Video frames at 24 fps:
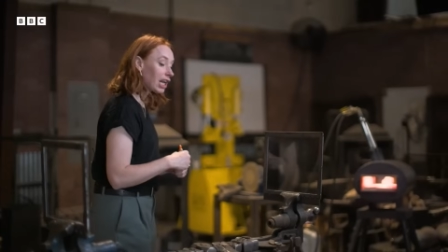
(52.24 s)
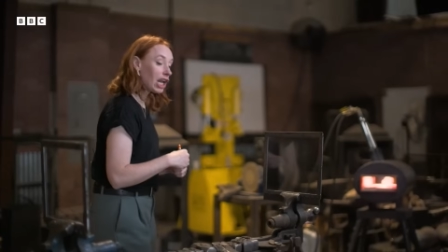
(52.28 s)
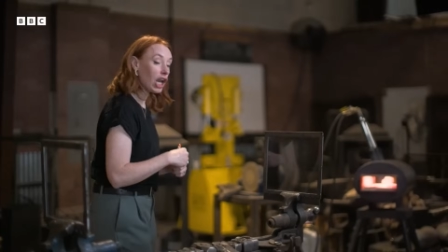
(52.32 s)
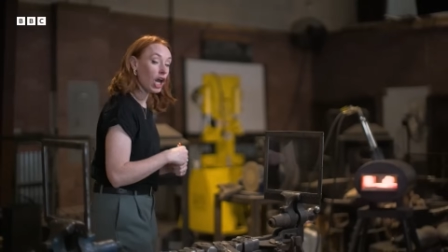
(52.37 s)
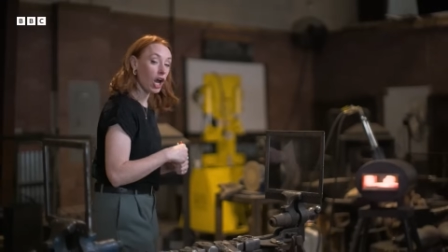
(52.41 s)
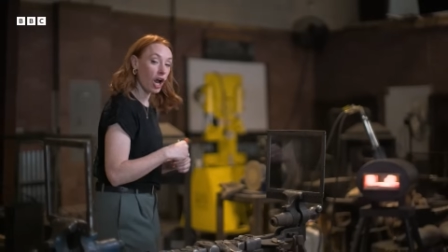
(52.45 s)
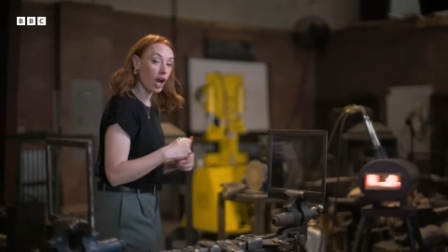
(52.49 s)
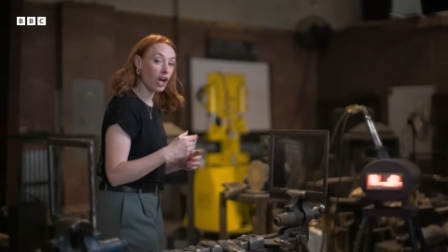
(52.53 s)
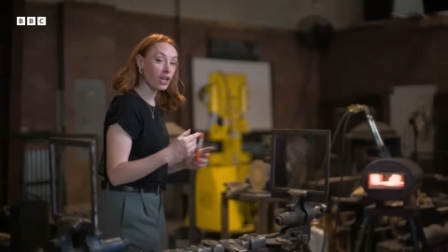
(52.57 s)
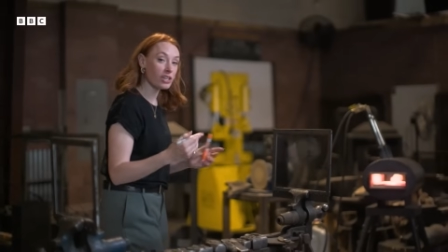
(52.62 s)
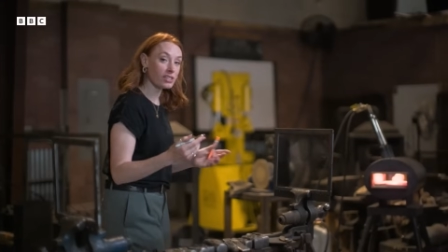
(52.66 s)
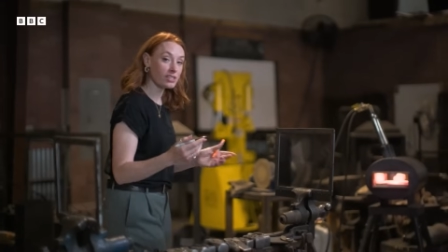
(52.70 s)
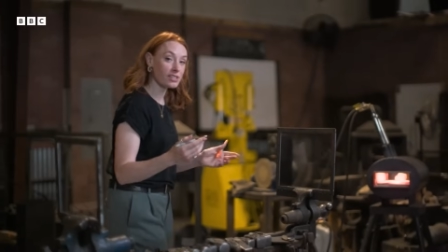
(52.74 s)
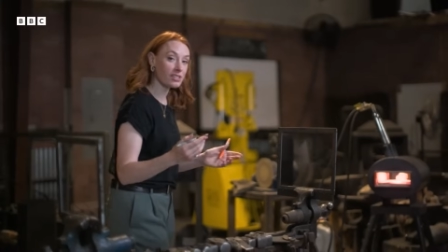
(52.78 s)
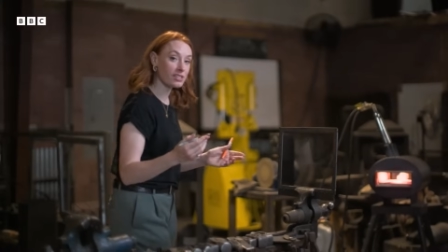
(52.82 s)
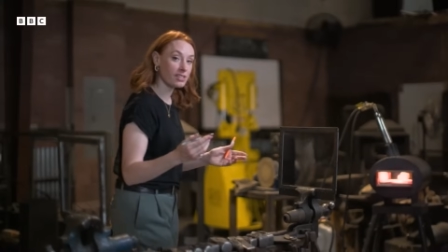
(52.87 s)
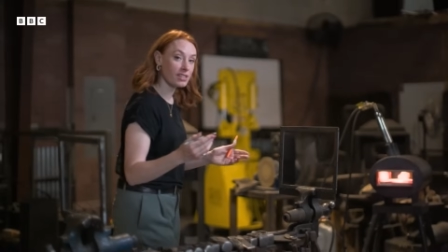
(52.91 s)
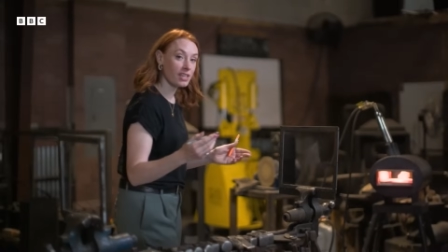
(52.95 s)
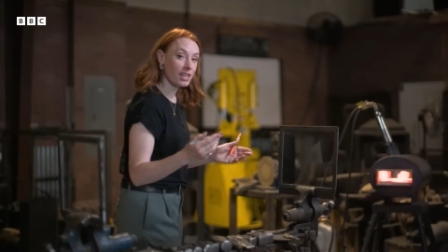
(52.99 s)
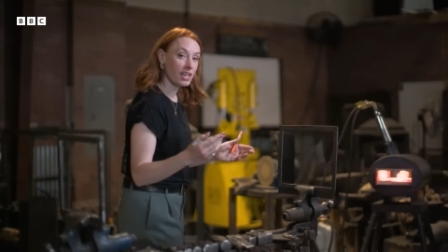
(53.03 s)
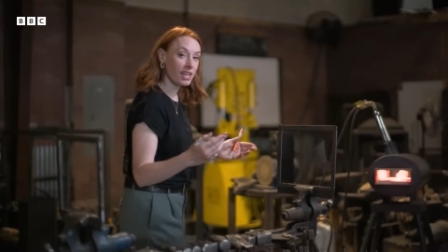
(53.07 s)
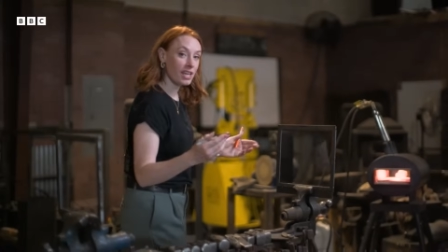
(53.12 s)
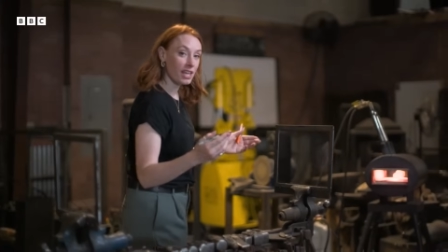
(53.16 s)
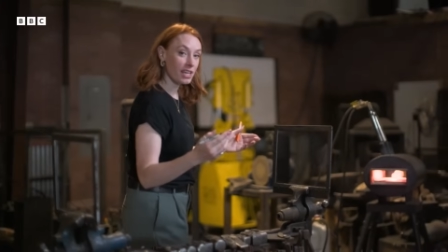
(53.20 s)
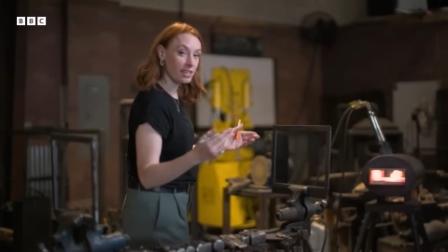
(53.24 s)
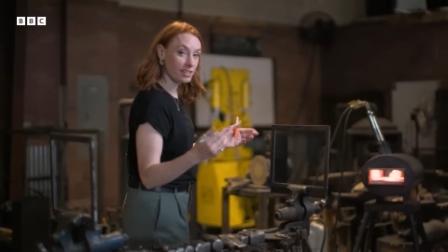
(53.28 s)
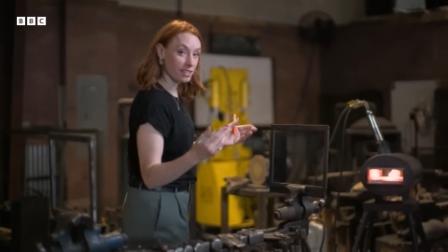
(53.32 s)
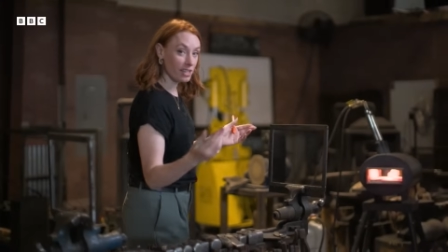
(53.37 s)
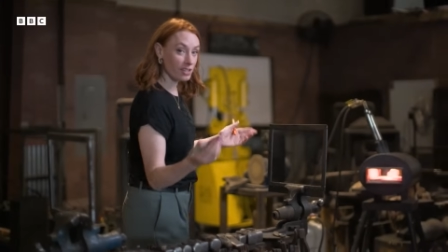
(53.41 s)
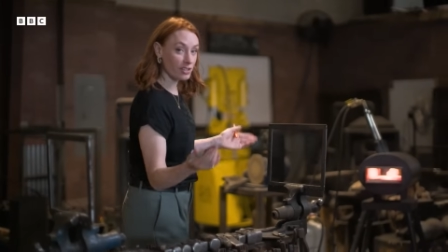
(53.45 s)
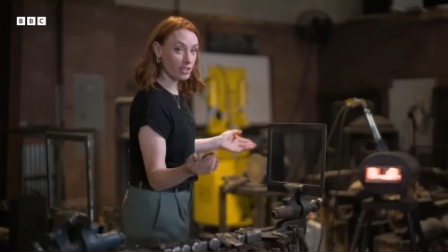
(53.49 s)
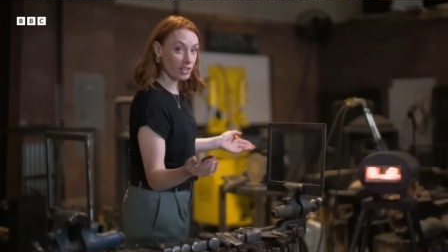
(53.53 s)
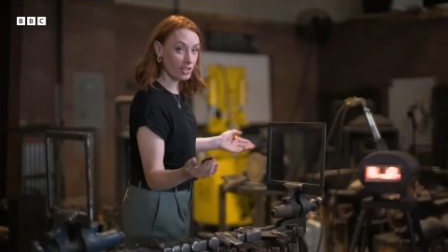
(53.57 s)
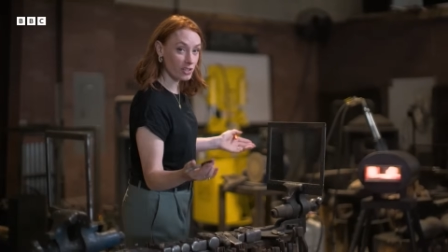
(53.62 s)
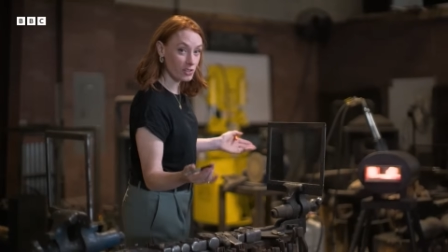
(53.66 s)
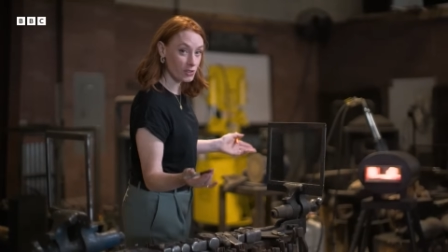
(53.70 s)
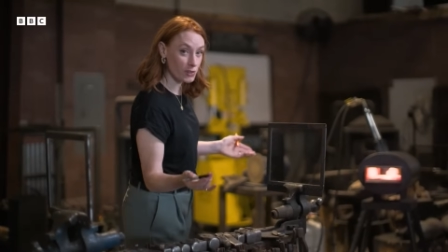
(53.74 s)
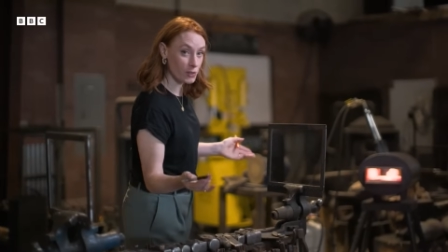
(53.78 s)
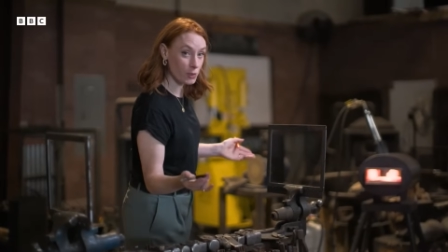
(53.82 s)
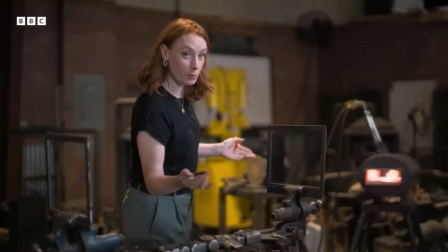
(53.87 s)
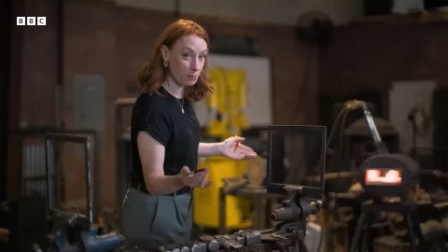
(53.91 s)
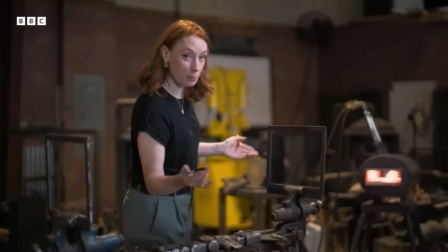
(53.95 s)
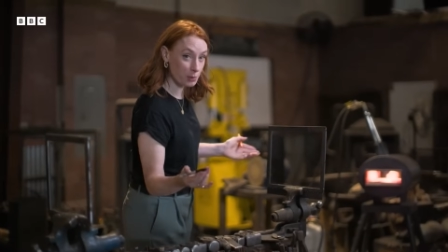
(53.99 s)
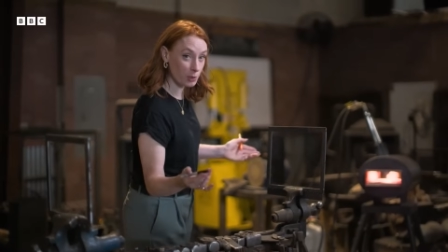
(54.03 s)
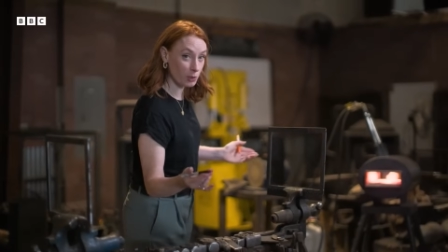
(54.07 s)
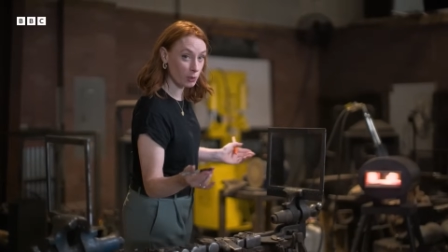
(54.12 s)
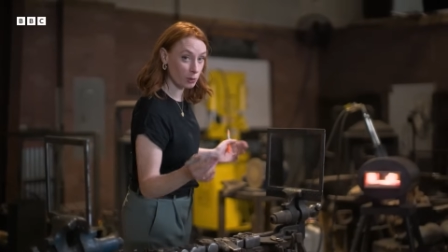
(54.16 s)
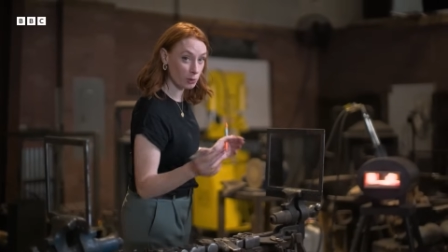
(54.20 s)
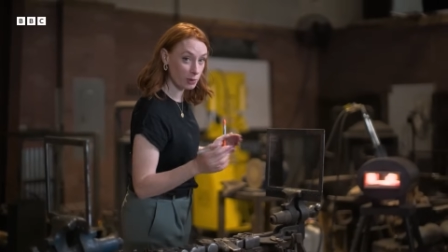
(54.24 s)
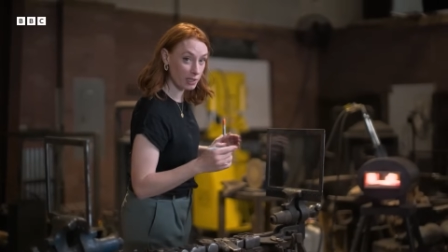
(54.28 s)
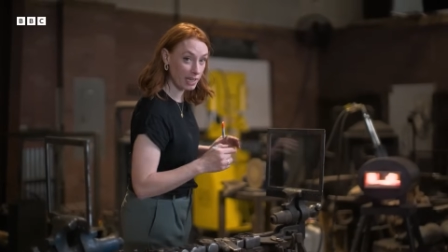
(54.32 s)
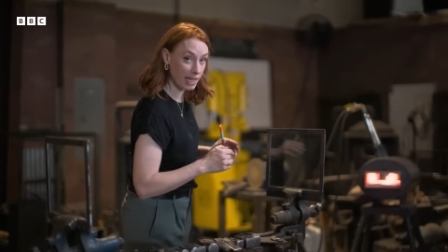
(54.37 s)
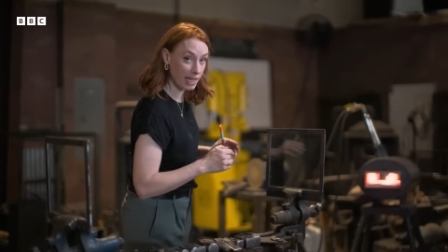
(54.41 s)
Glass is actually a super cooled